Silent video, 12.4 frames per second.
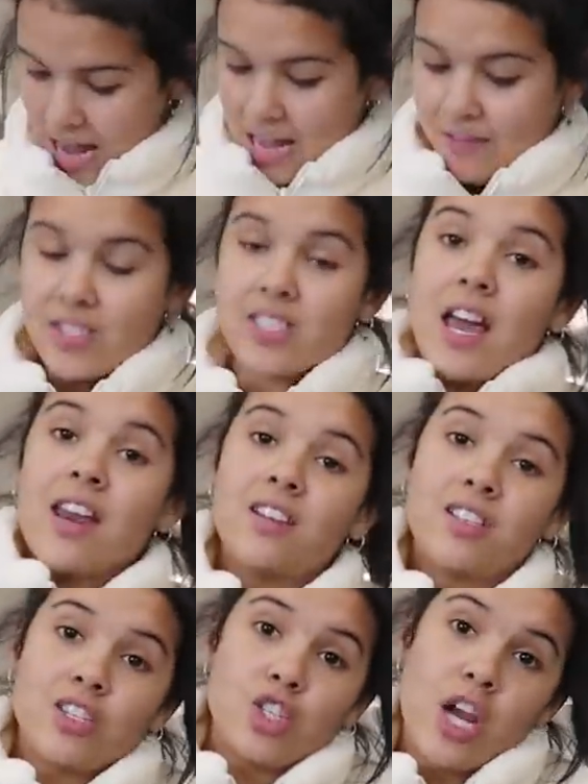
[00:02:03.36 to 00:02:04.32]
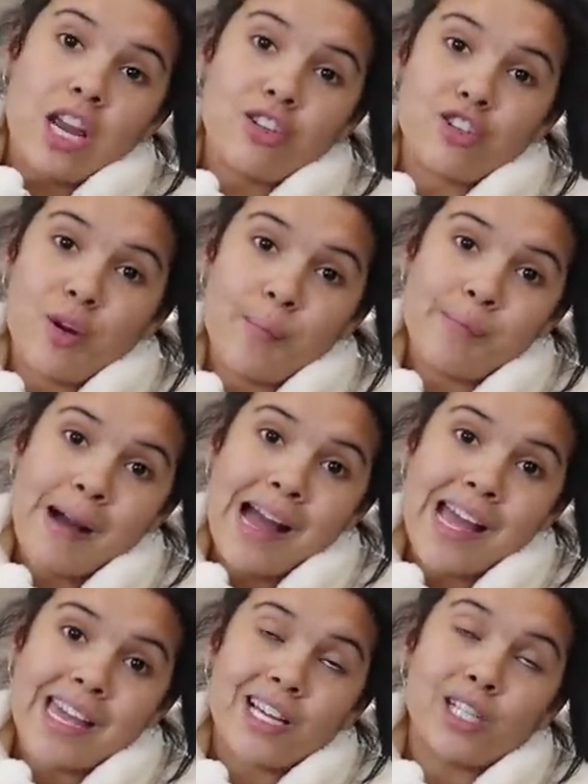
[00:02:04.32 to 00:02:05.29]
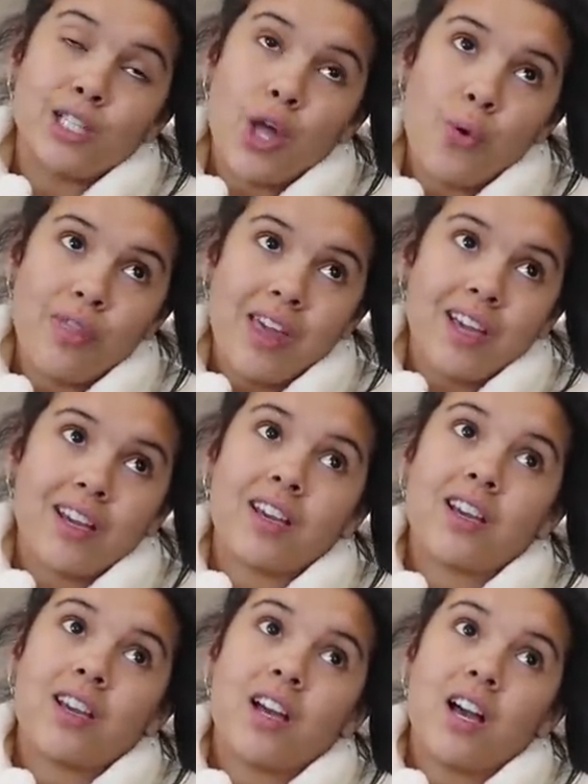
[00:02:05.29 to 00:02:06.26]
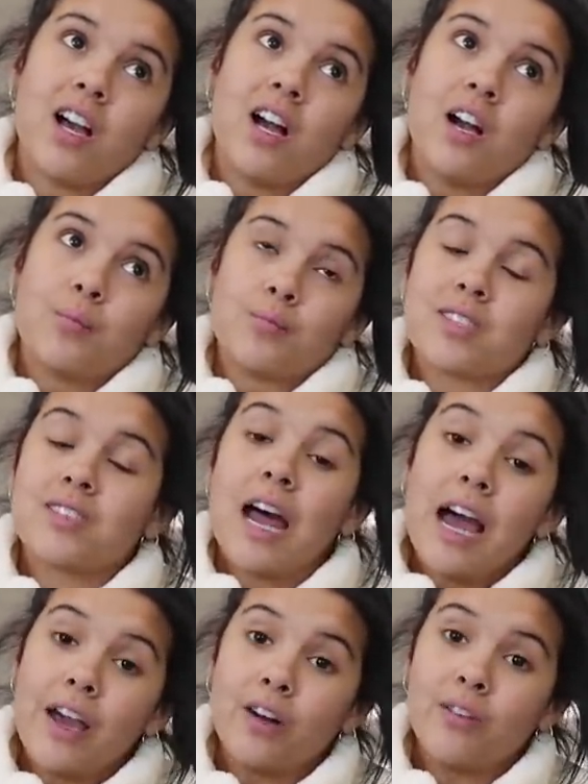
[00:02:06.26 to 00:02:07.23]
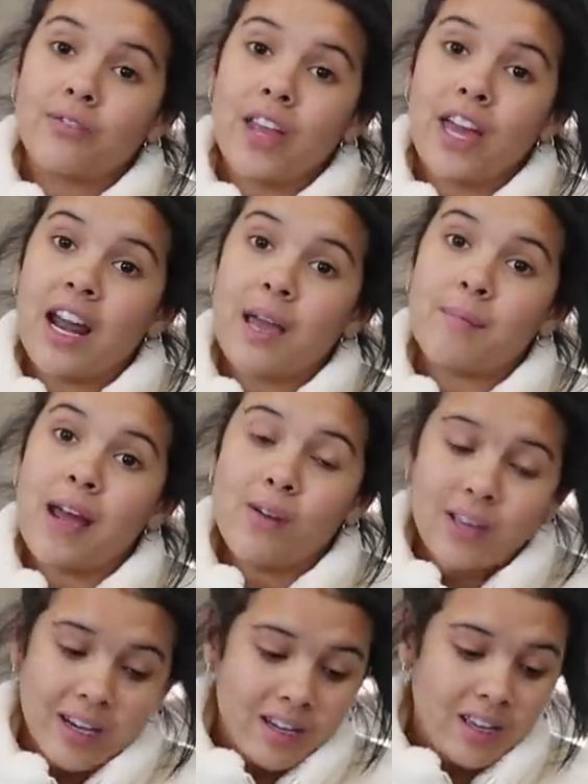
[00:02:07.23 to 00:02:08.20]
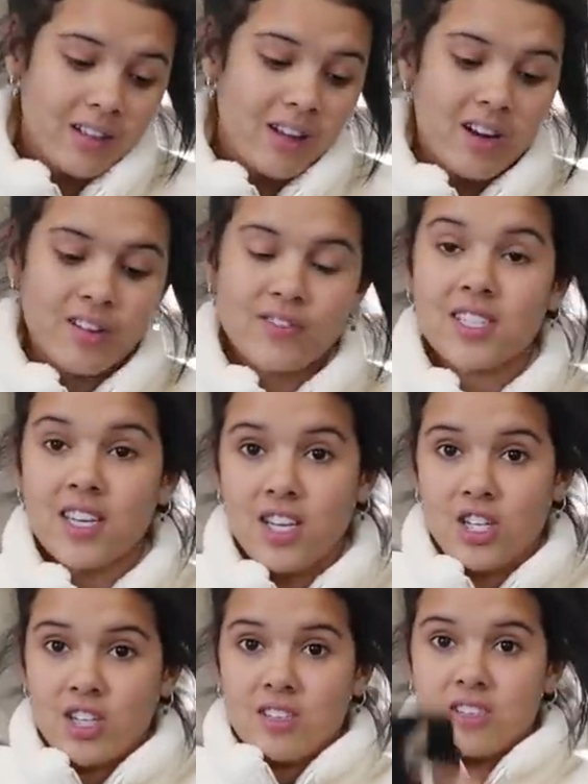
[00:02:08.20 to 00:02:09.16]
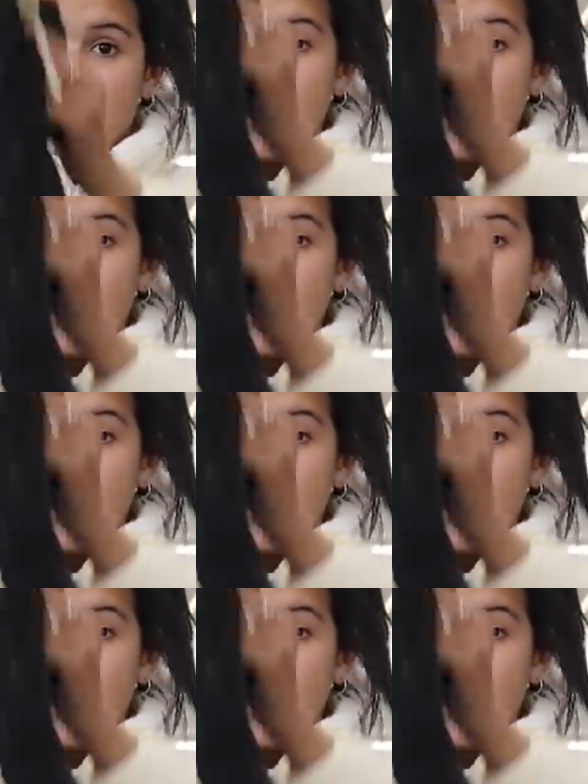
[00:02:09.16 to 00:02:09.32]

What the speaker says: I have decided to change my clothing style, and I am now getting a lot of skinny jeans.